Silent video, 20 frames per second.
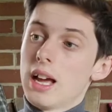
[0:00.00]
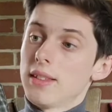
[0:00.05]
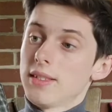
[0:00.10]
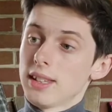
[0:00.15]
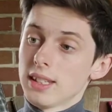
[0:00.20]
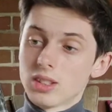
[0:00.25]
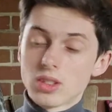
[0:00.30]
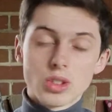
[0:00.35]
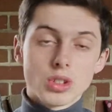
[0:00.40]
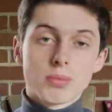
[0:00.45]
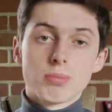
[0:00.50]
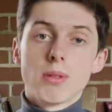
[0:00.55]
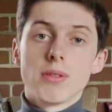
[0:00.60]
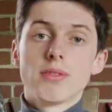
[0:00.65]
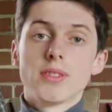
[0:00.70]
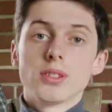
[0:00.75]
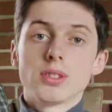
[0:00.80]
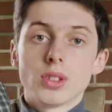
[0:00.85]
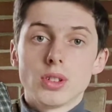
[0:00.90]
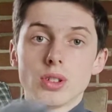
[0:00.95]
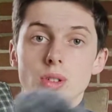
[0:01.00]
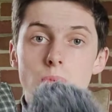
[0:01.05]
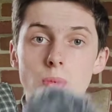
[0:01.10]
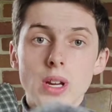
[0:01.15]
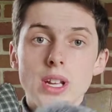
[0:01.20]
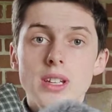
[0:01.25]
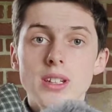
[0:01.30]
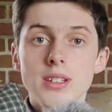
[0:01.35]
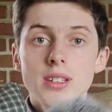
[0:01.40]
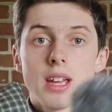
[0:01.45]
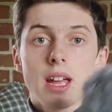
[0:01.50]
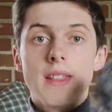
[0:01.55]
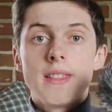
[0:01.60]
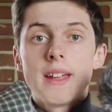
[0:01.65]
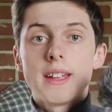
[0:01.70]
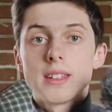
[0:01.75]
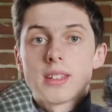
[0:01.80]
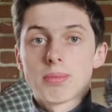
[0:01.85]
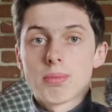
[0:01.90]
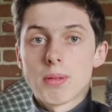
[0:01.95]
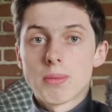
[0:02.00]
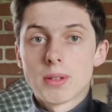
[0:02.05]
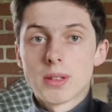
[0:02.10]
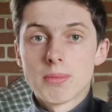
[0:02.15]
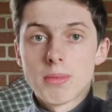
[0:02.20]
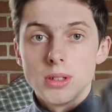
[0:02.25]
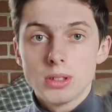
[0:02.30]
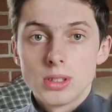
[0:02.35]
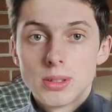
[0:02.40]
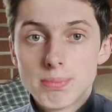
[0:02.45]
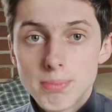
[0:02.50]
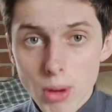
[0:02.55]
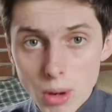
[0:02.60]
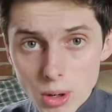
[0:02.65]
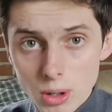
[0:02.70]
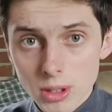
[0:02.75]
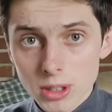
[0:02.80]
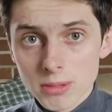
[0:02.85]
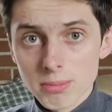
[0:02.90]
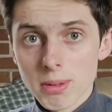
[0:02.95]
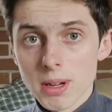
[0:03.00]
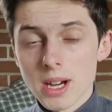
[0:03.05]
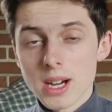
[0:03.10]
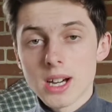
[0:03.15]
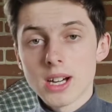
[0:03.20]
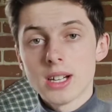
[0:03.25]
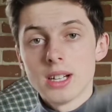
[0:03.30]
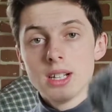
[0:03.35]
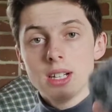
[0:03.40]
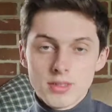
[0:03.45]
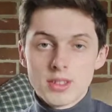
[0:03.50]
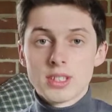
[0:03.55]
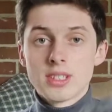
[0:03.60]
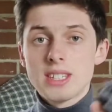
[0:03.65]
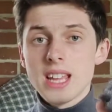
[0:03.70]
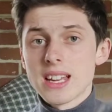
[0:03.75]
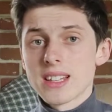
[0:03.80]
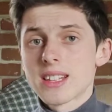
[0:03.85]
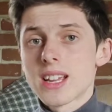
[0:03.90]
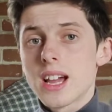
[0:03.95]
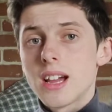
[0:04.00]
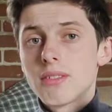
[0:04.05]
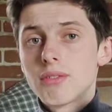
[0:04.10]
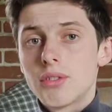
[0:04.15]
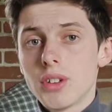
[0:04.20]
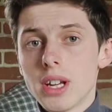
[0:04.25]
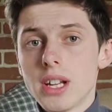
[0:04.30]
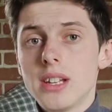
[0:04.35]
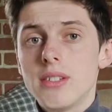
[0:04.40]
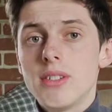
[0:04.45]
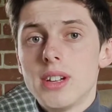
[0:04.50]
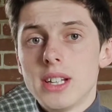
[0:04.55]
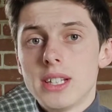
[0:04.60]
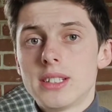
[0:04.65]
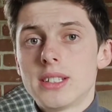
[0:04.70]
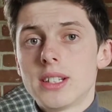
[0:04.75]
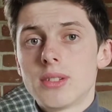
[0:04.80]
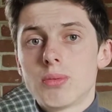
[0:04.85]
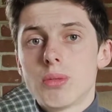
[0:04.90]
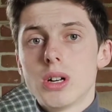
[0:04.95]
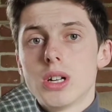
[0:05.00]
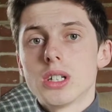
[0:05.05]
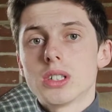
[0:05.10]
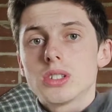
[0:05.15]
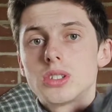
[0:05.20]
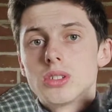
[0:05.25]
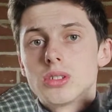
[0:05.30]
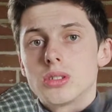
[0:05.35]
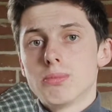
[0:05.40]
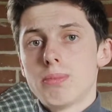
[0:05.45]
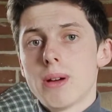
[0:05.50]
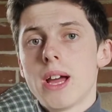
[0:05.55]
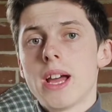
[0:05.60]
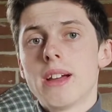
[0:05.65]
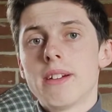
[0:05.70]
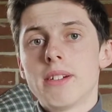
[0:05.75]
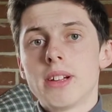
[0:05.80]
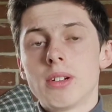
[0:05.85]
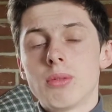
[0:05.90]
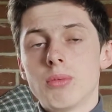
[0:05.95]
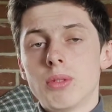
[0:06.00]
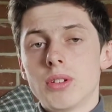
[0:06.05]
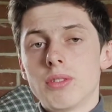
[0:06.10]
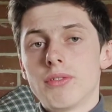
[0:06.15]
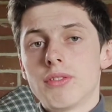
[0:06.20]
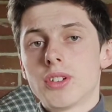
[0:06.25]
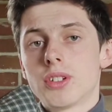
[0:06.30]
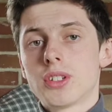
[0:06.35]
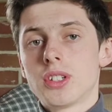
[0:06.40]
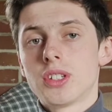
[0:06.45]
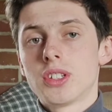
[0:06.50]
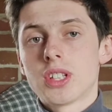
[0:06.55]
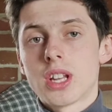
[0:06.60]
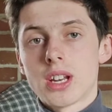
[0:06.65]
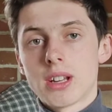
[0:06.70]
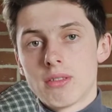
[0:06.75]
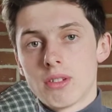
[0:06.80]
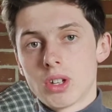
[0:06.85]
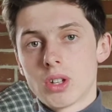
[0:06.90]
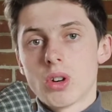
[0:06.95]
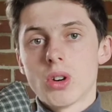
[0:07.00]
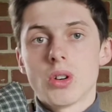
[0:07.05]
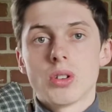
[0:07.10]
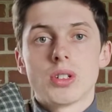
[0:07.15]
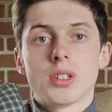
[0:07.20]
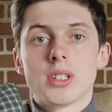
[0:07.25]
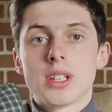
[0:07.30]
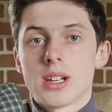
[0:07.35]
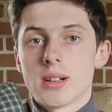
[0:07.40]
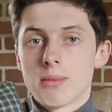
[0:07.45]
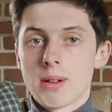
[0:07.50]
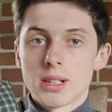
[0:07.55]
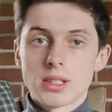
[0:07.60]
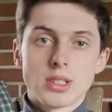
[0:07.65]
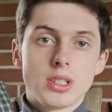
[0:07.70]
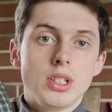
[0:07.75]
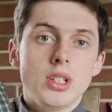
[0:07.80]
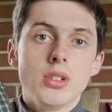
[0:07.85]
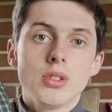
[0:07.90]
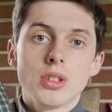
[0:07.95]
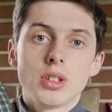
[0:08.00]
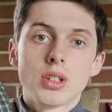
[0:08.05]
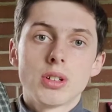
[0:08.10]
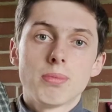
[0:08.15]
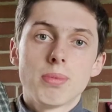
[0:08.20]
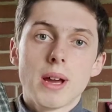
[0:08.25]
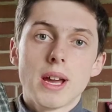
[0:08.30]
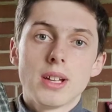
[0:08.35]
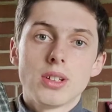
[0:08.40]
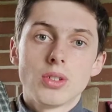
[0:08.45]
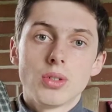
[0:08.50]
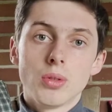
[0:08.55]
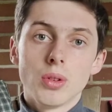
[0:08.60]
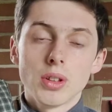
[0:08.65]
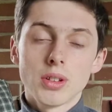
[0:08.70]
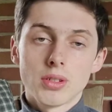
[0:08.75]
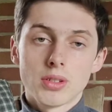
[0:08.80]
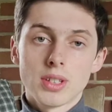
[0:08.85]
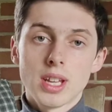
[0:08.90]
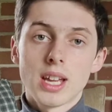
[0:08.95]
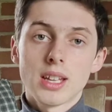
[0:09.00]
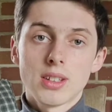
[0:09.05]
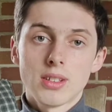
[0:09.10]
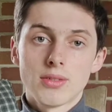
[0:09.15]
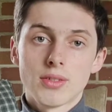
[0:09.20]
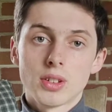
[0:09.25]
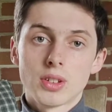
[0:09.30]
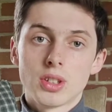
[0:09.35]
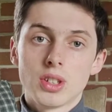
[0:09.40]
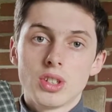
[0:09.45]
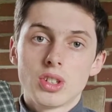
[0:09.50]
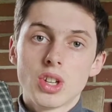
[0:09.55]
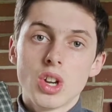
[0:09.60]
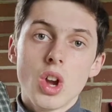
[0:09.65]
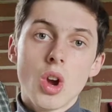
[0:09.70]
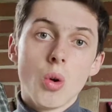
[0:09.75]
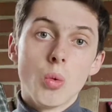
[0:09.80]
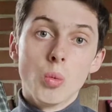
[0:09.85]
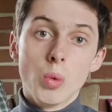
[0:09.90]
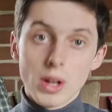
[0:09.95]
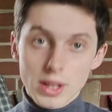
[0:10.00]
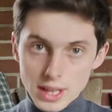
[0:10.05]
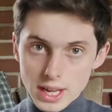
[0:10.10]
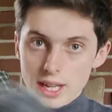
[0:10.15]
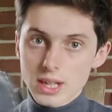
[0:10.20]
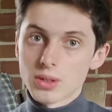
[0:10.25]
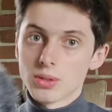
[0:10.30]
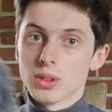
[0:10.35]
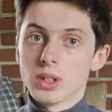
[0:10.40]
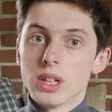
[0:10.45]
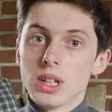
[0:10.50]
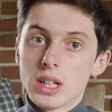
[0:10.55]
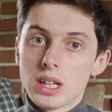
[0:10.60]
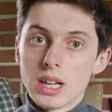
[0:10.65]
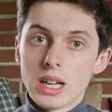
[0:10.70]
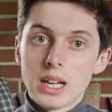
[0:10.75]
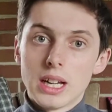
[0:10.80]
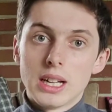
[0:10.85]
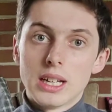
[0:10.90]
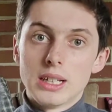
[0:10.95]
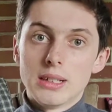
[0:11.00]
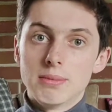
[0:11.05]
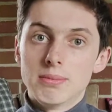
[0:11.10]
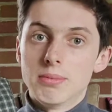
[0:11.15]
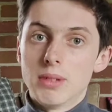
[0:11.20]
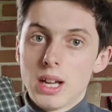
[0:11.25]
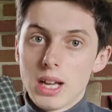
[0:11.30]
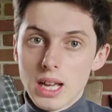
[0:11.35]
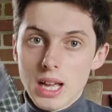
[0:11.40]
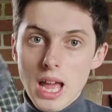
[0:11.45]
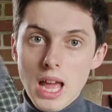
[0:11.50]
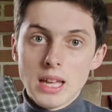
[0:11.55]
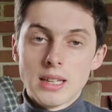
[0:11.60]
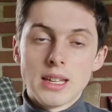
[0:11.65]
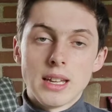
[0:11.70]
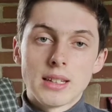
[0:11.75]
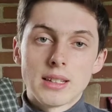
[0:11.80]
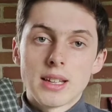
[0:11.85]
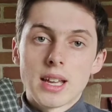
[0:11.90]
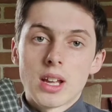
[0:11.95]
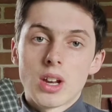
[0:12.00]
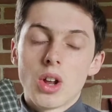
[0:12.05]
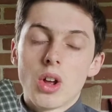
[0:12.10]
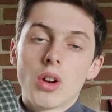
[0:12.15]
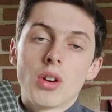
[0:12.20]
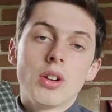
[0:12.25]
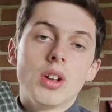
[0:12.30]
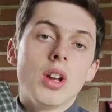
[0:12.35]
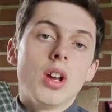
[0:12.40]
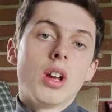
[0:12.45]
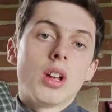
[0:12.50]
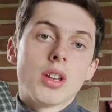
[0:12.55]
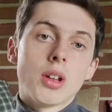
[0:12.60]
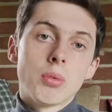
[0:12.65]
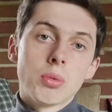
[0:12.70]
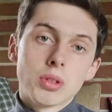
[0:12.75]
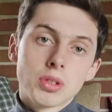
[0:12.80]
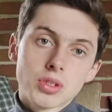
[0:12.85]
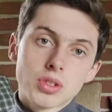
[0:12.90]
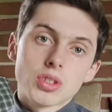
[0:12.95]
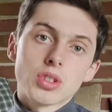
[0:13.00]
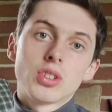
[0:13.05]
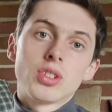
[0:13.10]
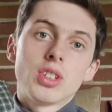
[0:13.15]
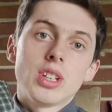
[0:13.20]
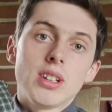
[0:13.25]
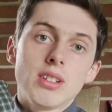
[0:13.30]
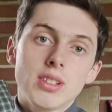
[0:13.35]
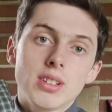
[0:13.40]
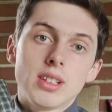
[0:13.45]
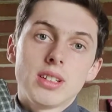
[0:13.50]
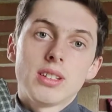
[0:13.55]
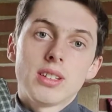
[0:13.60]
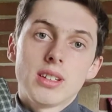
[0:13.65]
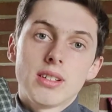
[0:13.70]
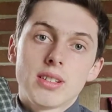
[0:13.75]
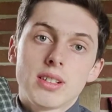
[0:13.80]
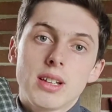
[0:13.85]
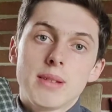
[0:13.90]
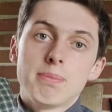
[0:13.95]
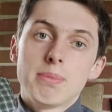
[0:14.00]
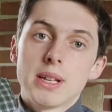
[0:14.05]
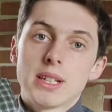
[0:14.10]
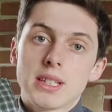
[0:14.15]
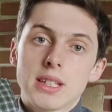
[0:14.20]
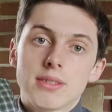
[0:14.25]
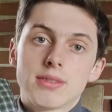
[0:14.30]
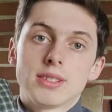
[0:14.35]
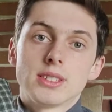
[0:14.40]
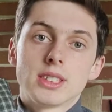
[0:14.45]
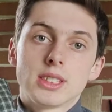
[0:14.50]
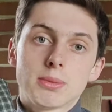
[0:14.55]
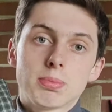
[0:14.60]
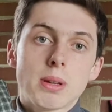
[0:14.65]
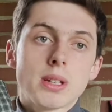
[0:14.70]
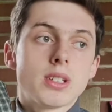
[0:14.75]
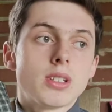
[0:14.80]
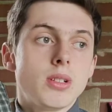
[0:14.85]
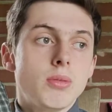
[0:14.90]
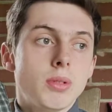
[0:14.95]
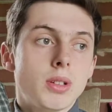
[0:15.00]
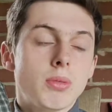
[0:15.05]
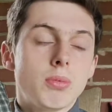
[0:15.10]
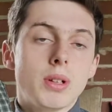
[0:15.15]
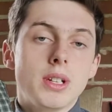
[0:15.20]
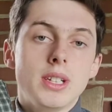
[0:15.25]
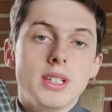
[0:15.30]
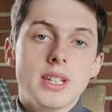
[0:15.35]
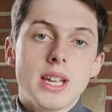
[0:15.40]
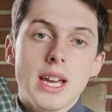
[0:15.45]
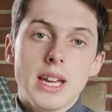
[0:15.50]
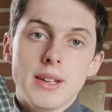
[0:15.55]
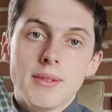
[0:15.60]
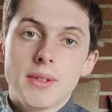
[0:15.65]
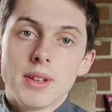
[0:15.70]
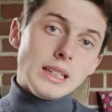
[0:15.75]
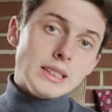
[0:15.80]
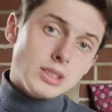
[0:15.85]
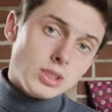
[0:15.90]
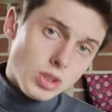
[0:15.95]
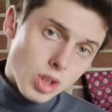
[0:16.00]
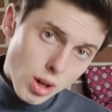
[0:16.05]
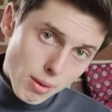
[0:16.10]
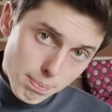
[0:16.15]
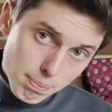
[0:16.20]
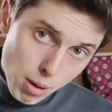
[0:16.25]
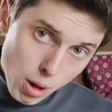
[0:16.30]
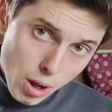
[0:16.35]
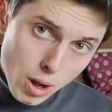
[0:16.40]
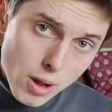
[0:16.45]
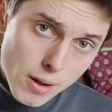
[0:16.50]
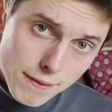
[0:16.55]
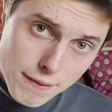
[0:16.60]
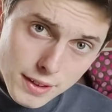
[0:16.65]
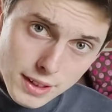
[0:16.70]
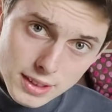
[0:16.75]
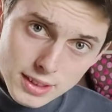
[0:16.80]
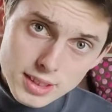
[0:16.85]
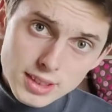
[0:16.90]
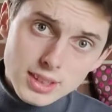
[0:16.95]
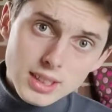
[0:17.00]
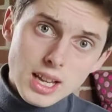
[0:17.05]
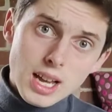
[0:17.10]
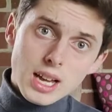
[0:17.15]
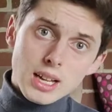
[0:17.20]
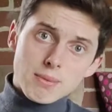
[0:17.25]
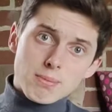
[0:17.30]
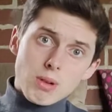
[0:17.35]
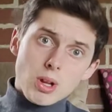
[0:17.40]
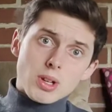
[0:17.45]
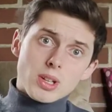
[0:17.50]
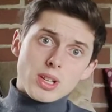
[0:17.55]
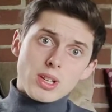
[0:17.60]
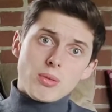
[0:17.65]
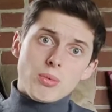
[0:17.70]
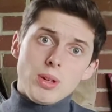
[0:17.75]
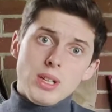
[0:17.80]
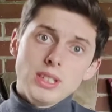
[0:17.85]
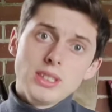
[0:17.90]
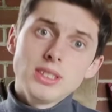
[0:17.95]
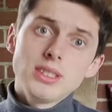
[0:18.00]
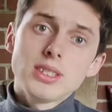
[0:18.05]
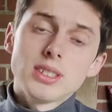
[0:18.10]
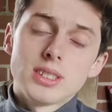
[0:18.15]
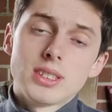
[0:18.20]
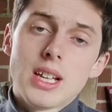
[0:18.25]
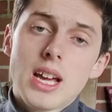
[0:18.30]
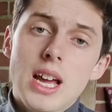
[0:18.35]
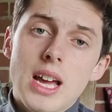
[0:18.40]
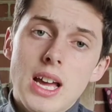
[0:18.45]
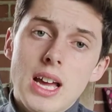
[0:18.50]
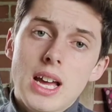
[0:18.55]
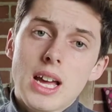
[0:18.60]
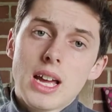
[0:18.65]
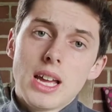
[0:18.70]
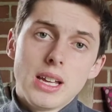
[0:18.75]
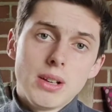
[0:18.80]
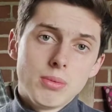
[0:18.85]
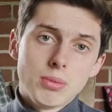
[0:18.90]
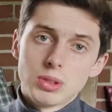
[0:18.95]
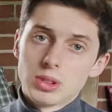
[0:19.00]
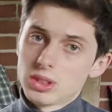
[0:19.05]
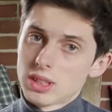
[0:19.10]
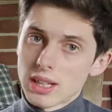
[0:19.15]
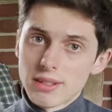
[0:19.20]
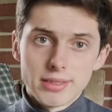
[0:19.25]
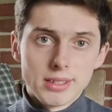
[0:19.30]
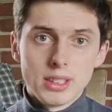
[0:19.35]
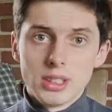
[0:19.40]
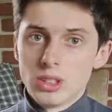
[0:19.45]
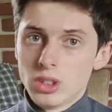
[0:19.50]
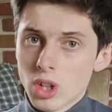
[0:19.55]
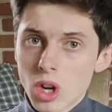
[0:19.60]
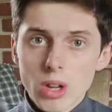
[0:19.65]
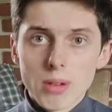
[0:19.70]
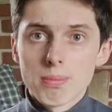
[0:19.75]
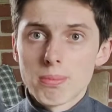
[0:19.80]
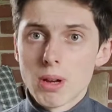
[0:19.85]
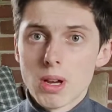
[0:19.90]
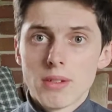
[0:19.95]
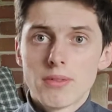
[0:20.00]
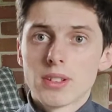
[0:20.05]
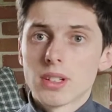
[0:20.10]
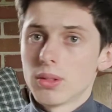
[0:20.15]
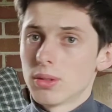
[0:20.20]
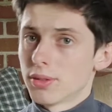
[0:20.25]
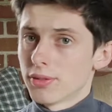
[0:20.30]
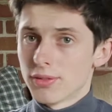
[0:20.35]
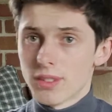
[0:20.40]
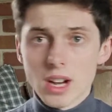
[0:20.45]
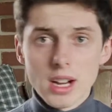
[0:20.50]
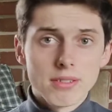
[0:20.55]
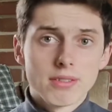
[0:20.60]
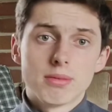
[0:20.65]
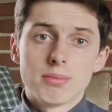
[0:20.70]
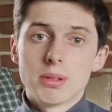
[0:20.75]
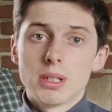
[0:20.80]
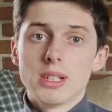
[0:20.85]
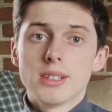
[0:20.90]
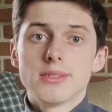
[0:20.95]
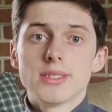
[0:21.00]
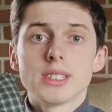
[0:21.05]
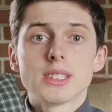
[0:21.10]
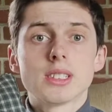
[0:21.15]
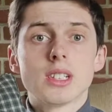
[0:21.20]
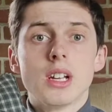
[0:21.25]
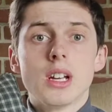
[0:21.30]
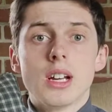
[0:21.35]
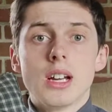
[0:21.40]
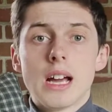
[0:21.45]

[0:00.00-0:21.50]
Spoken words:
This just muffles all the wind, and that's probably the most important part. The deadcat really, really did work, so comparing with footage that I recorded that I'm actually using compared to other test footage without a deadcat on, there was seriously a big difference, especially with the windy day. It's not perfect at blocking wind. It was definitely not perfect. It was far from perfect.